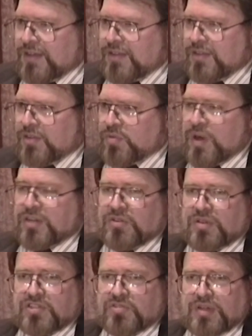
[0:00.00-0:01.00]
the threat
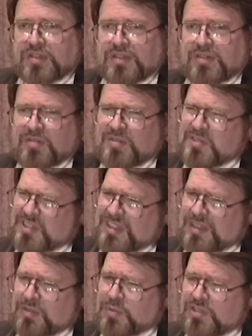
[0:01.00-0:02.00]
to Australia and New
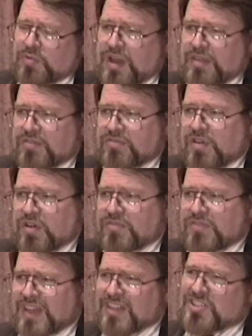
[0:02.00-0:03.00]
Zealand was rather
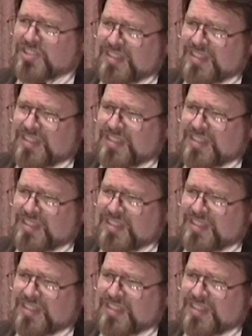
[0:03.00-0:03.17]
far-fetched.